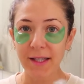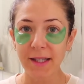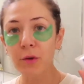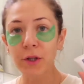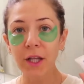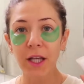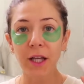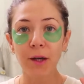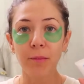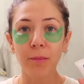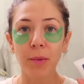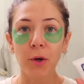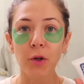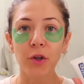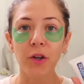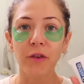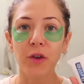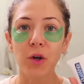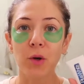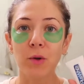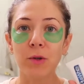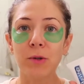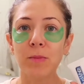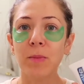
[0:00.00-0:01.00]
I'll link both of
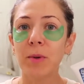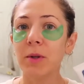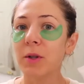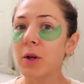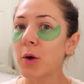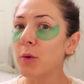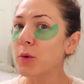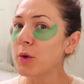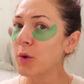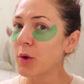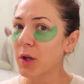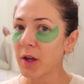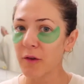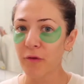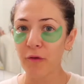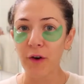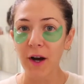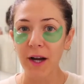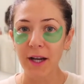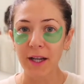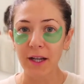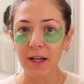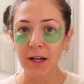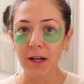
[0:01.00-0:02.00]
those below. You can
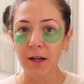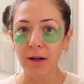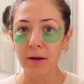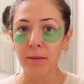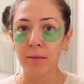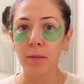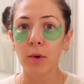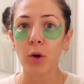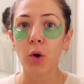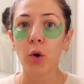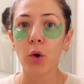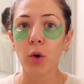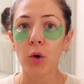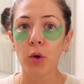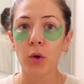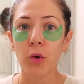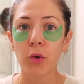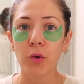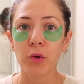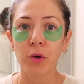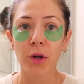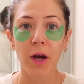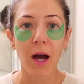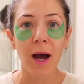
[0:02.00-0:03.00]
find them
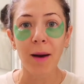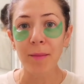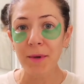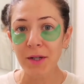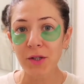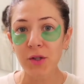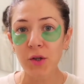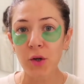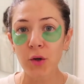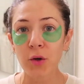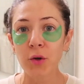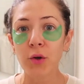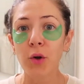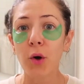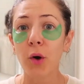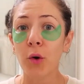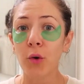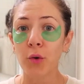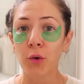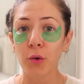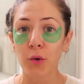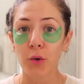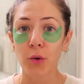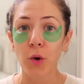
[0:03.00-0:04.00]
on
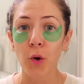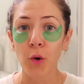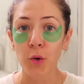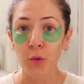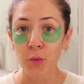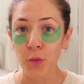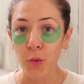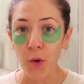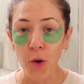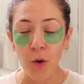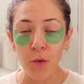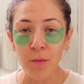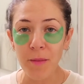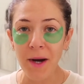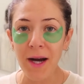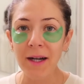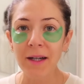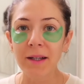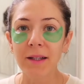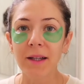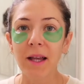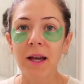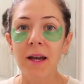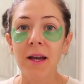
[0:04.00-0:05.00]
Amazon or
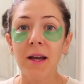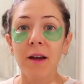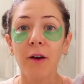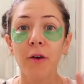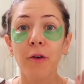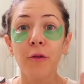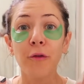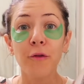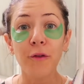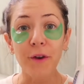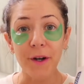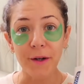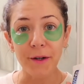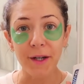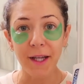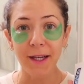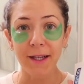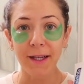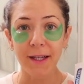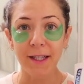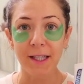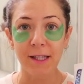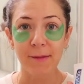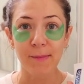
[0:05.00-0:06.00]
Walmart. Very
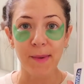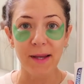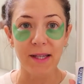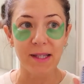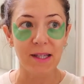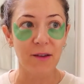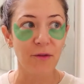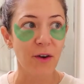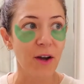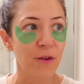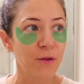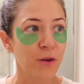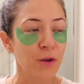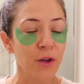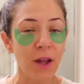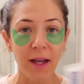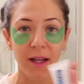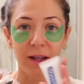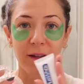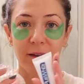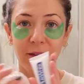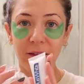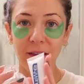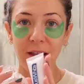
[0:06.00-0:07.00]
inexpensive. I feel
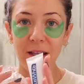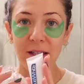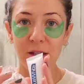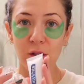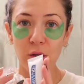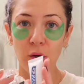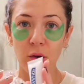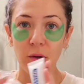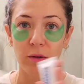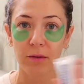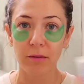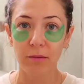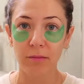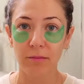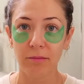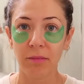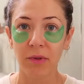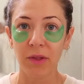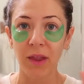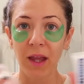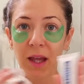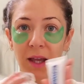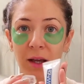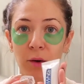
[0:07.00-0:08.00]
like this
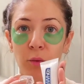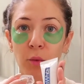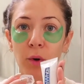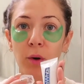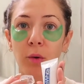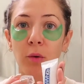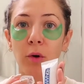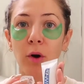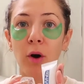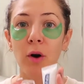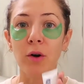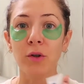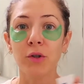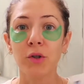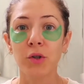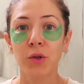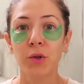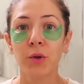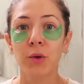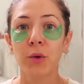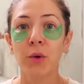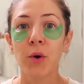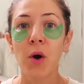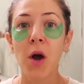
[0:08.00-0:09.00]
thing will
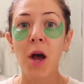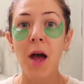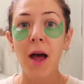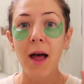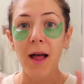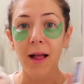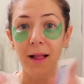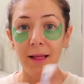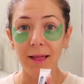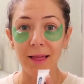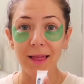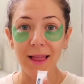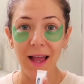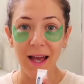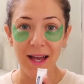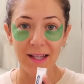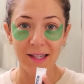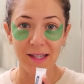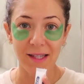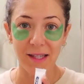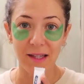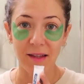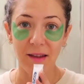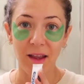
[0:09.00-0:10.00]
cost you
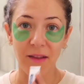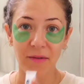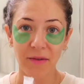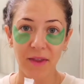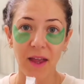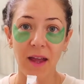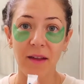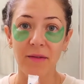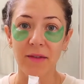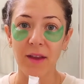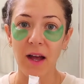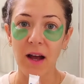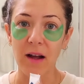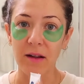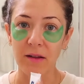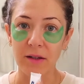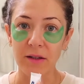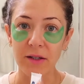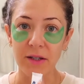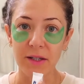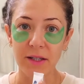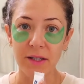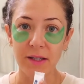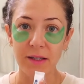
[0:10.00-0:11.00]
less than
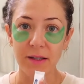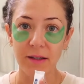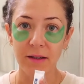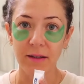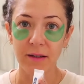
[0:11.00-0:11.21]
$10.